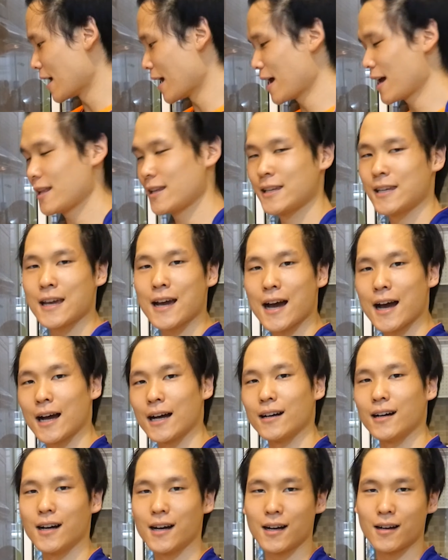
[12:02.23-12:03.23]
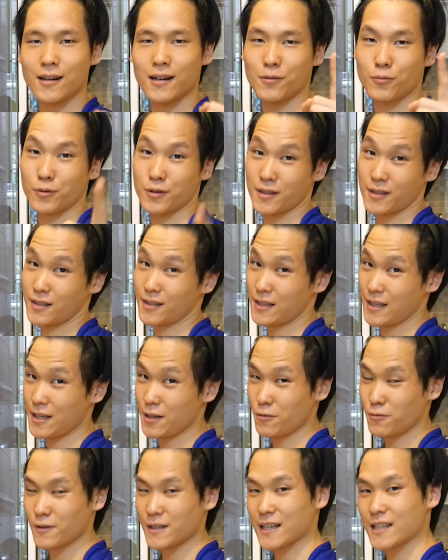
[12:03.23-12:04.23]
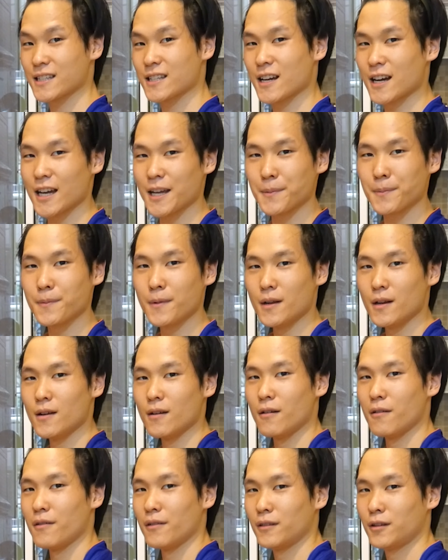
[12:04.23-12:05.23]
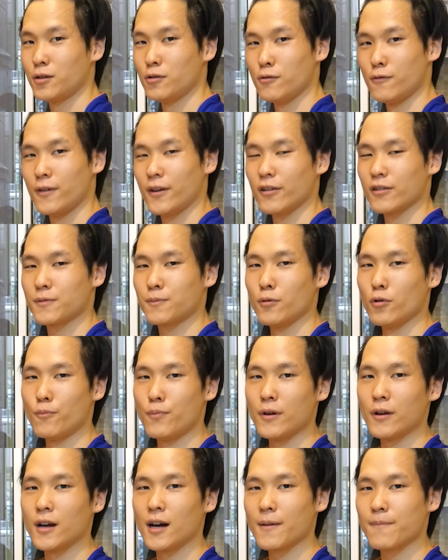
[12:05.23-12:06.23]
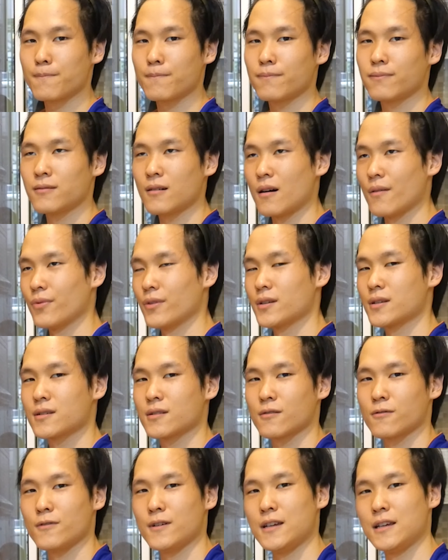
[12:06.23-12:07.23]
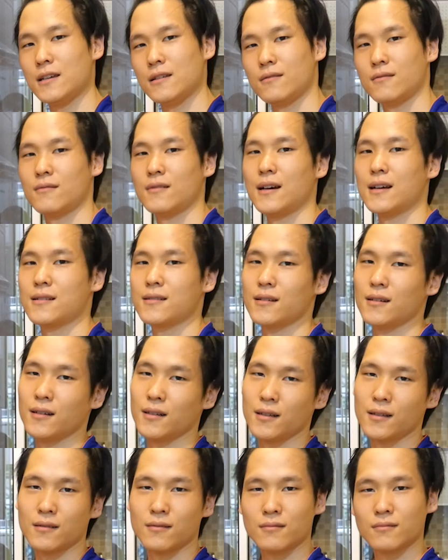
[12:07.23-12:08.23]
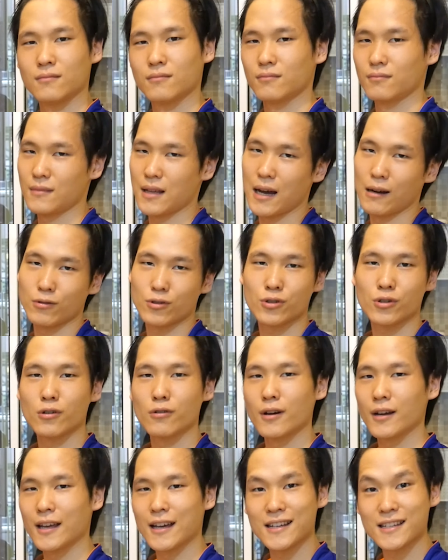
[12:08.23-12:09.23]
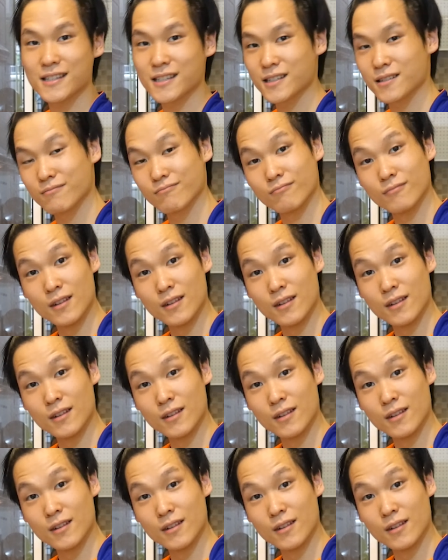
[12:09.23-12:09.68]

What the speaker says: And yeah, I will see you next time. 2 videos blooping up on the screen as a outro, I guess.